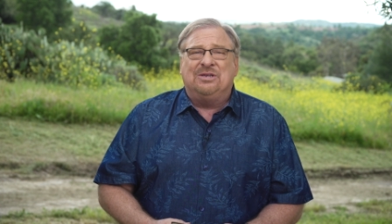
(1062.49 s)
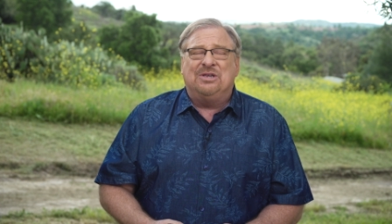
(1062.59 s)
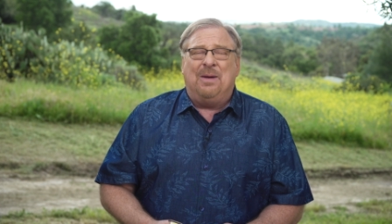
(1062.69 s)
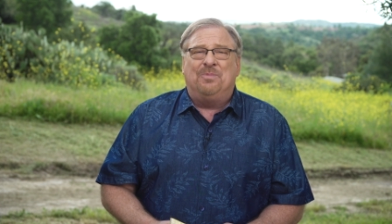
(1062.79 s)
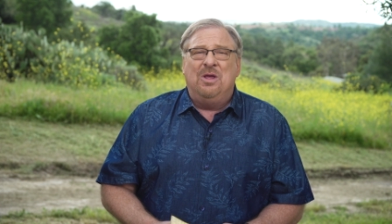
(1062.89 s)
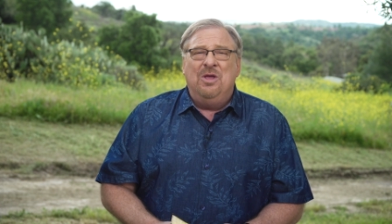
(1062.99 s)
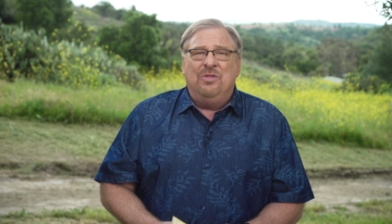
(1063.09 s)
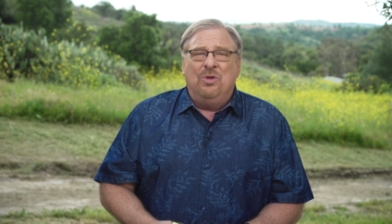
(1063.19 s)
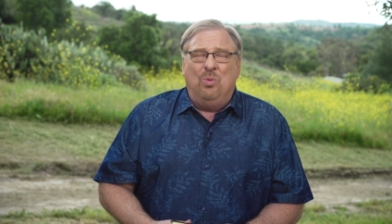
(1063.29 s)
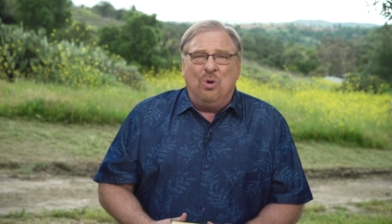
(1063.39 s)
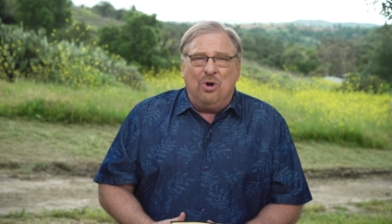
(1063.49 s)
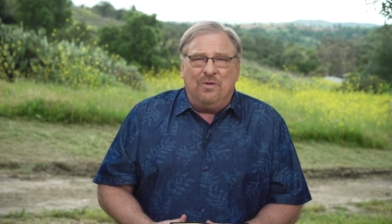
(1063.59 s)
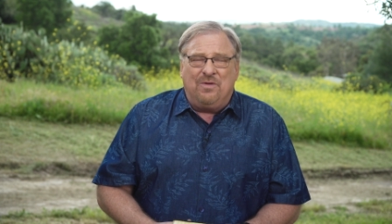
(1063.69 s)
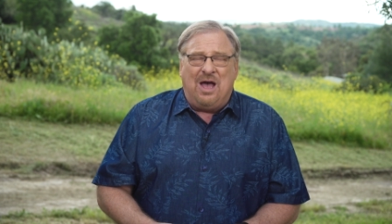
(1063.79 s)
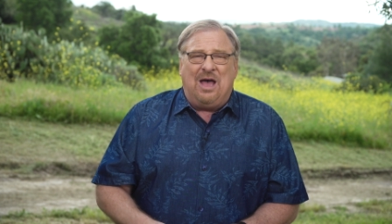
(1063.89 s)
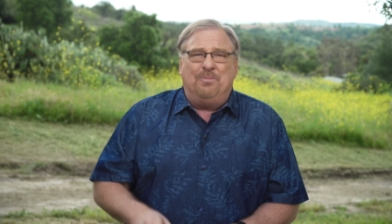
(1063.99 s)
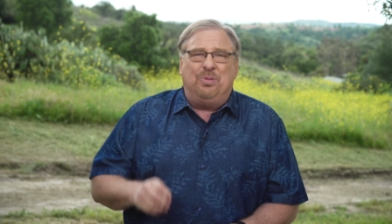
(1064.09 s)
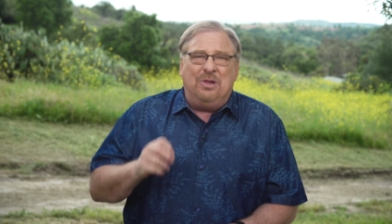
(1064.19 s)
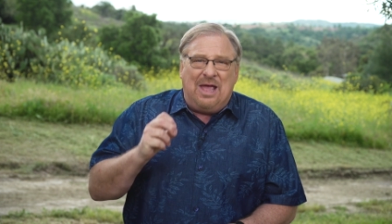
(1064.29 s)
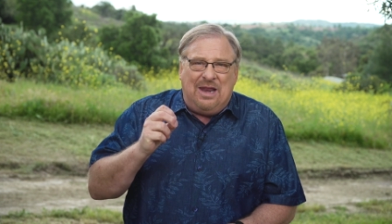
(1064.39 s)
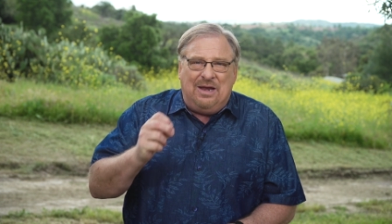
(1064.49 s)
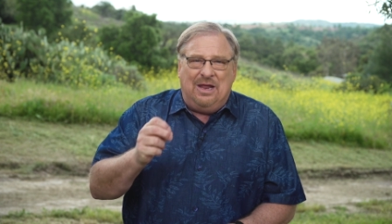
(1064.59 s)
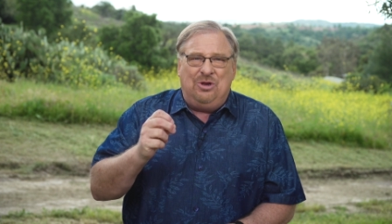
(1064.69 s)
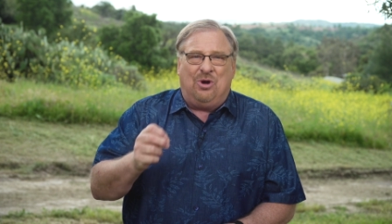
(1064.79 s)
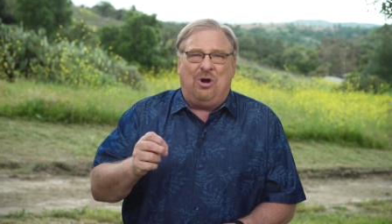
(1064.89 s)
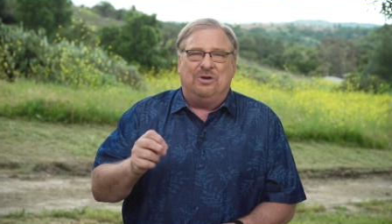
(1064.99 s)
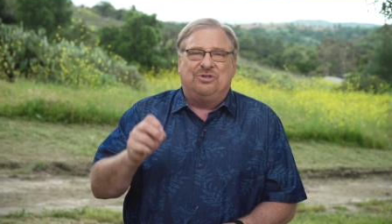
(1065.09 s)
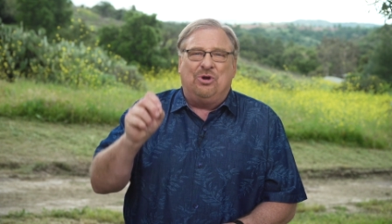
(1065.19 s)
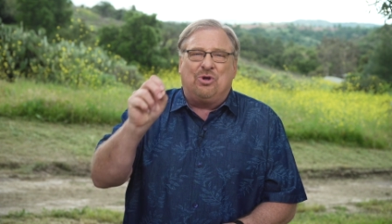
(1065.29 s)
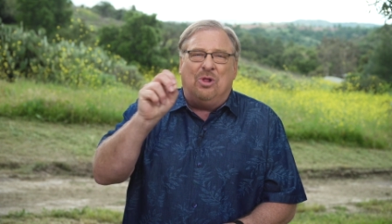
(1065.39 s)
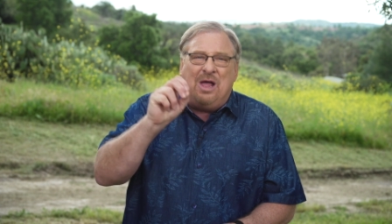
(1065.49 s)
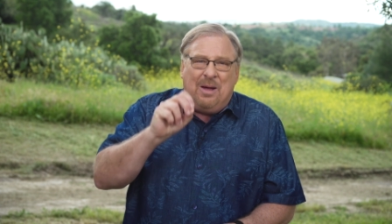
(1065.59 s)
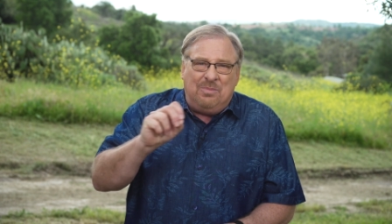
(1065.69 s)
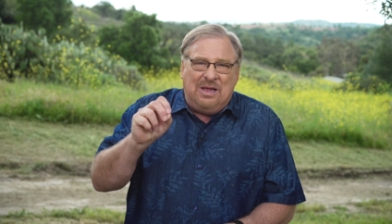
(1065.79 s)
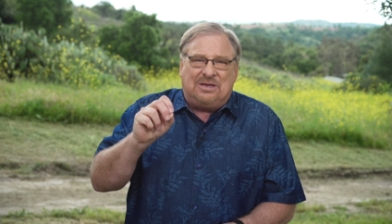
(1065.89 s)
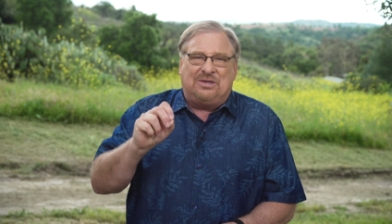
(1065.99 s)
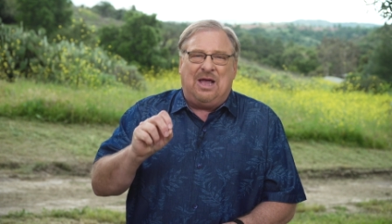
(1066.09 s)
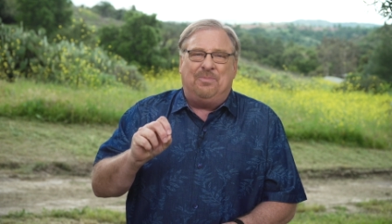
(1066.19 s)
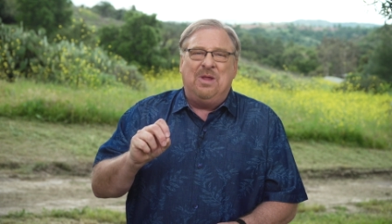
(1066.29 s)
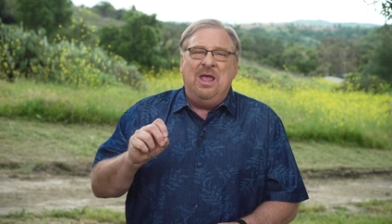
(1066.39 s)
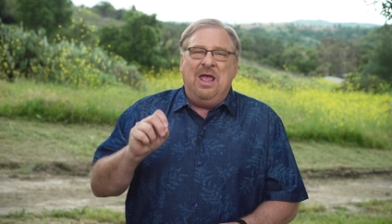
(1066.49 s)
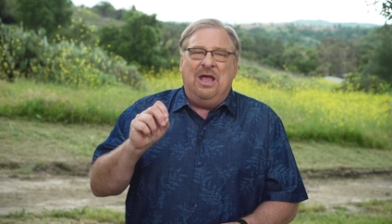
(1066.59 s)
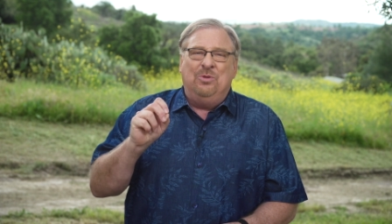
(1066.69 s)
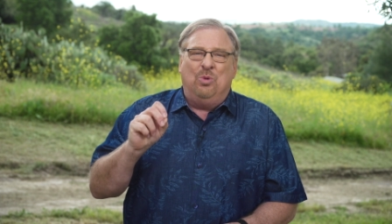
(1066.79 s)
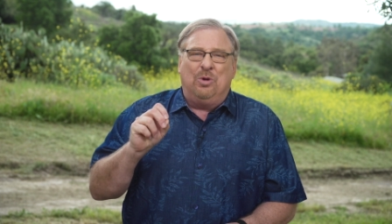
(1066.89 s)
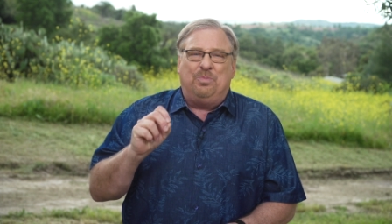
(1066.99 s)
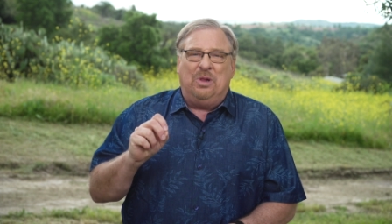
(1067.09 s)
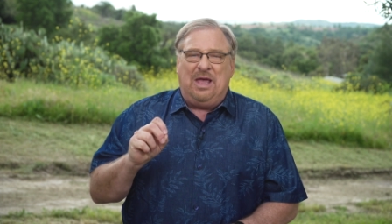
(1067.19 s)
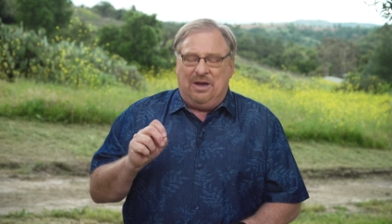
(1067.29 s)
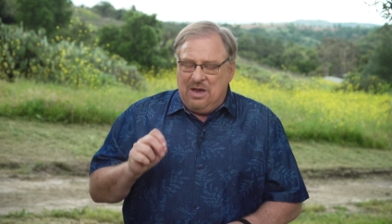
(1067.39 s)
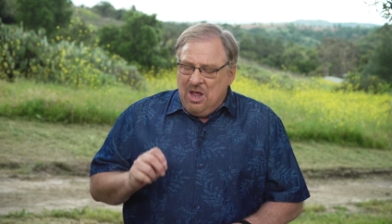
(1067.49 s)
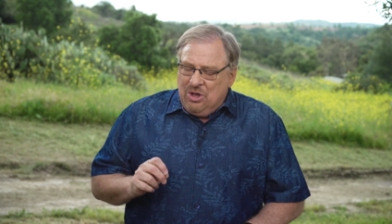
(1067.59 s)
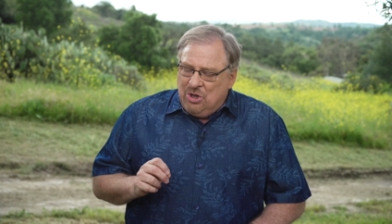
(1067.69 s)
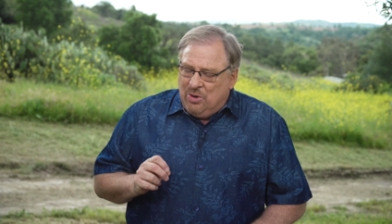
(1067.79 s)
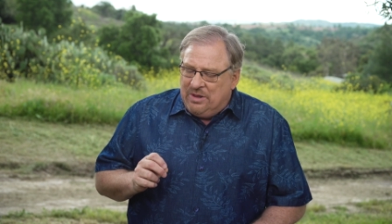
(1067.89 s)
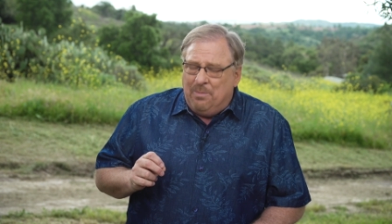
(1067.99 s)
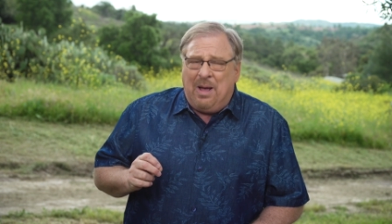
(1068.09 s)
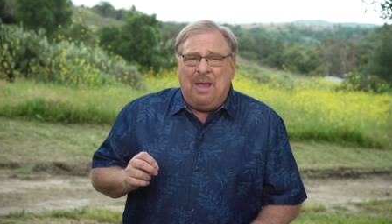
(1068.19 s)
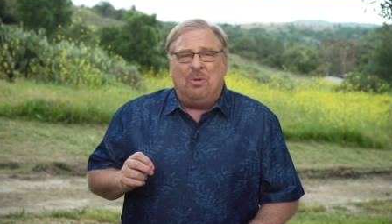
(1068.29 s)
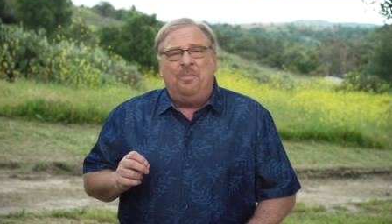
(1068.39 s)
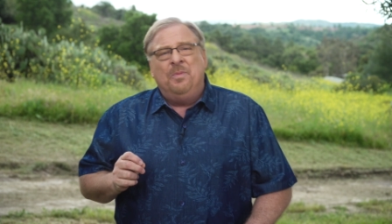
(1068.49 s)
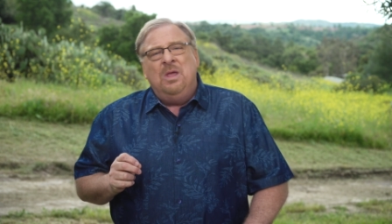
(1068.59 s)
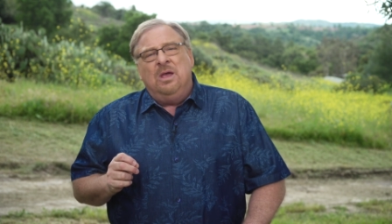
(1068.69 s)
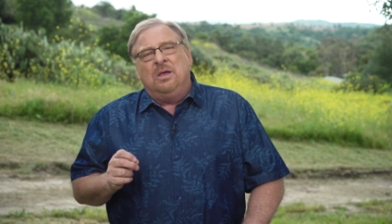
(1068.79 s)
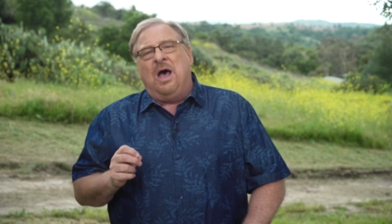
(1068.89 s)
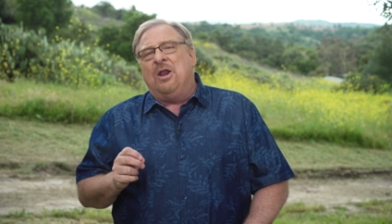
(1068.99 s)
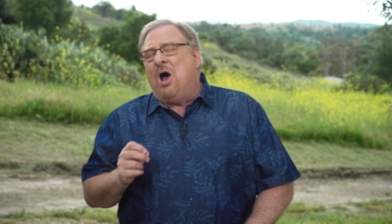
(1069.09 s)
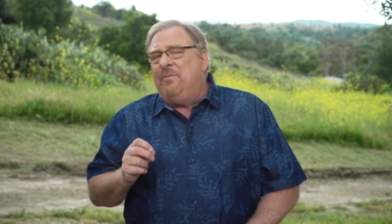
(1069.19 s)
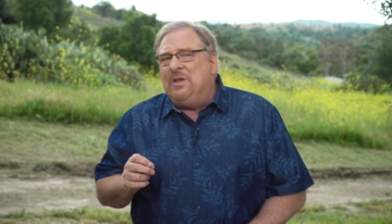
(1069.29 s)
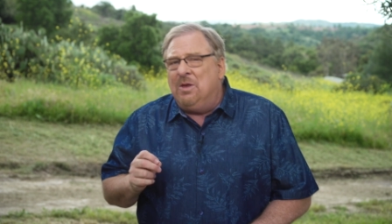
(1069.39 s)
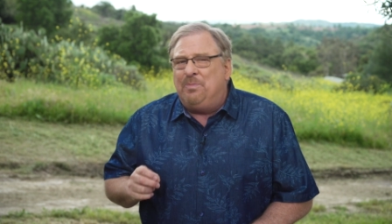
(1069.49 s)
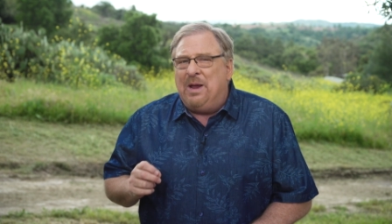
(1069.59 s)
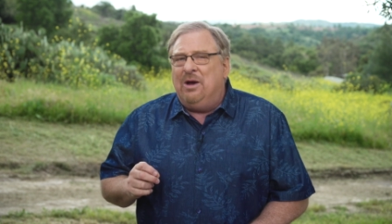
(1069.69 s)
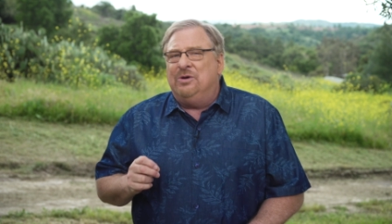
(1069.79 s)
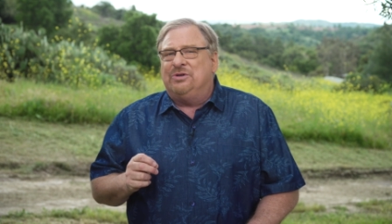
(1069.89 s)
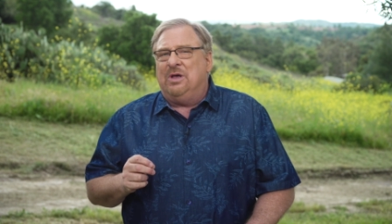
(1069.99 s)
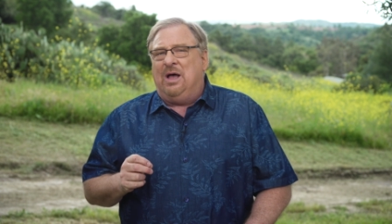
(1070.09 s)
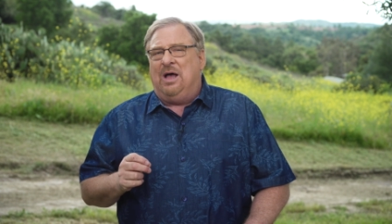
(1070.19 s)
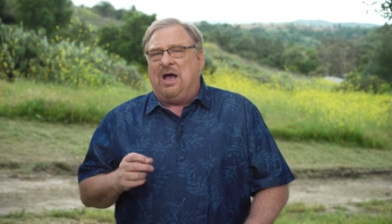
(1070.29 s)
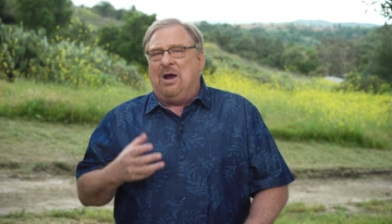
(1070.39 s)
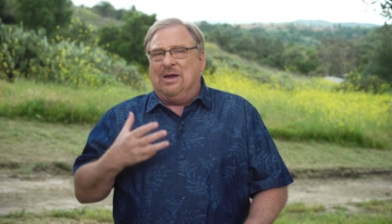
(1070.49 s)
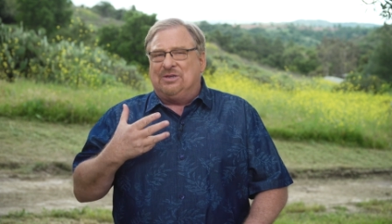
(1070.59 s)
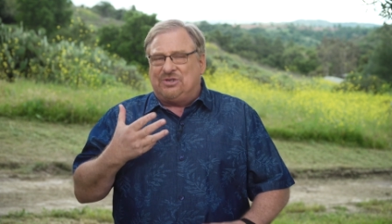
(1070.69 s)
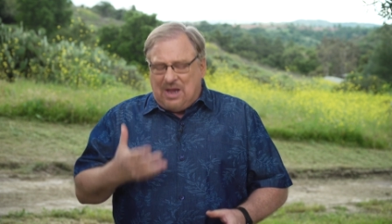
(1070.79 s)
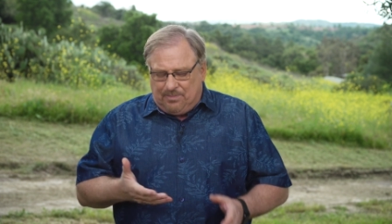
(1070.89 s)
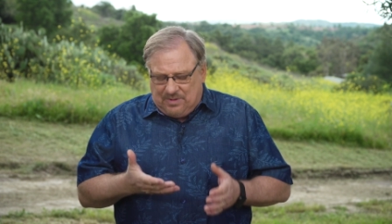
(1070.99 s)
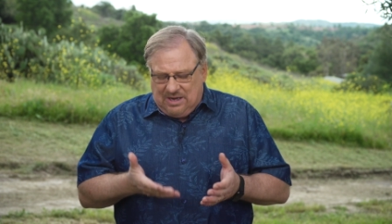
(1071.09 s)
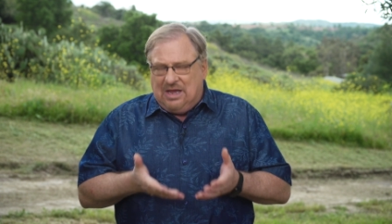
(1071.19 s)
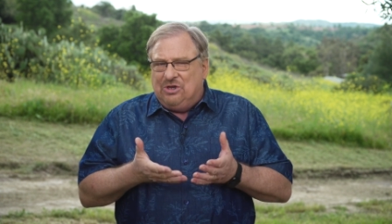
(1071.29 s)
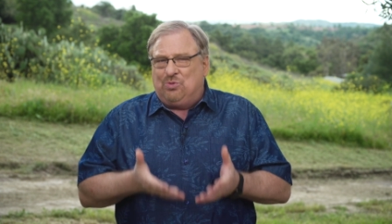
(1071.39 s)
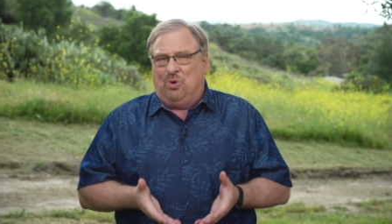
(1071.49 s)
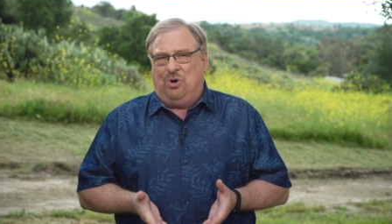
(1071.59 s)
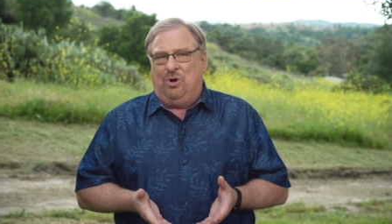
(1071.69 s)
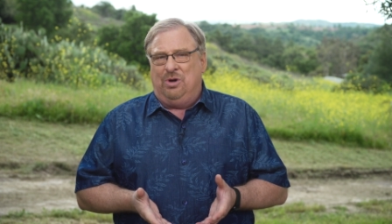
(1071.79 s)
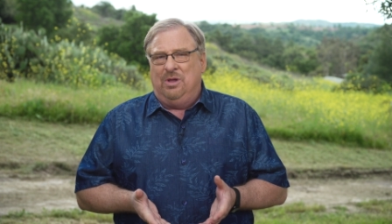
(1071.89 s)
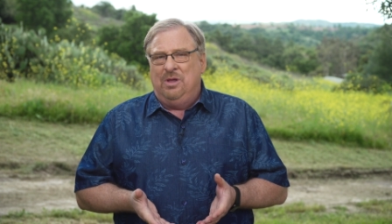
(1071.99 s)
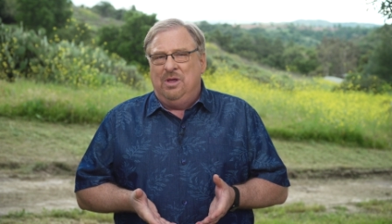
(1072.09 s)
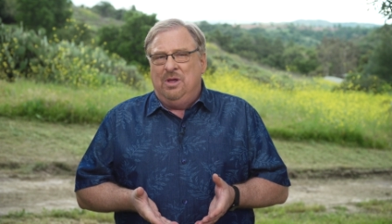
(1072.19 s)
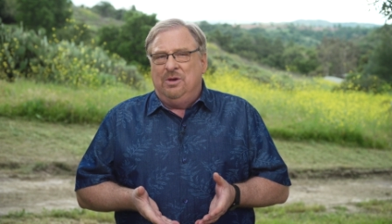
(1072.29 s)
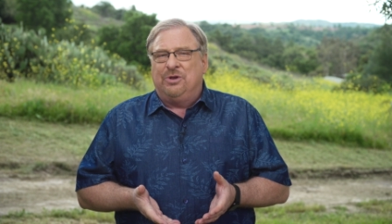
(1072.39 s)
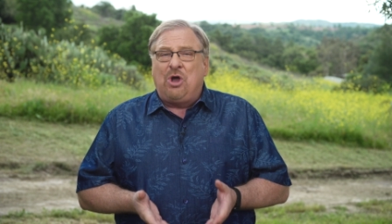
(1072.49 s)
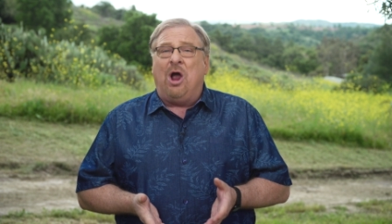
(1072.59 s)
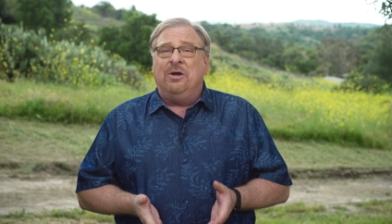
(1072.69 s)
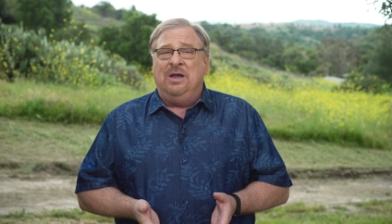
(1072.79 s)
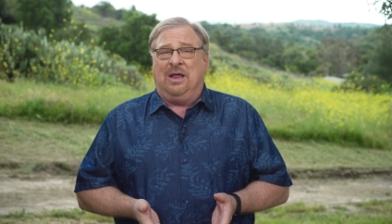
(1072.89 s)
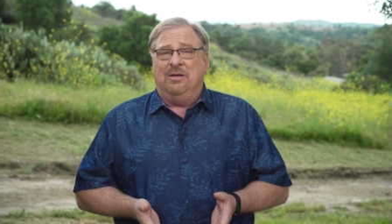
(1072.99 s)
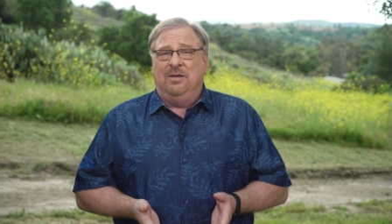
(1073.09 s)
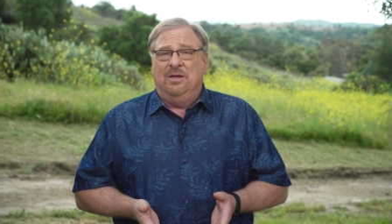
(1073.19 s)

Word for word: accept the word of God planted in your heart. Circle humbly accept and the word planted. You know, in the Bible, God often compares our accepting his word to gardening.